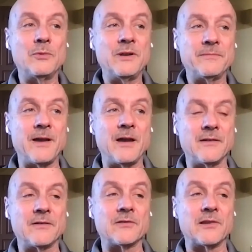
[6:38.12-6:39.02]
we have found
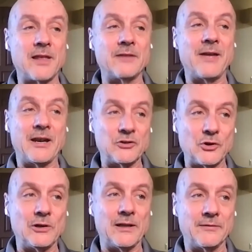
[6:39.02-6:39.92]
is there's a lot of
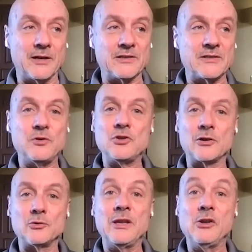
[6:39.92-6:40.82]
anecdotal evidence. If you talk
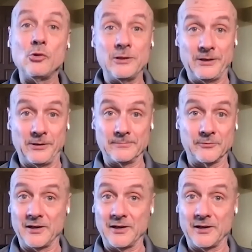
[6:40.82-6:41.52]
to a youth leader, for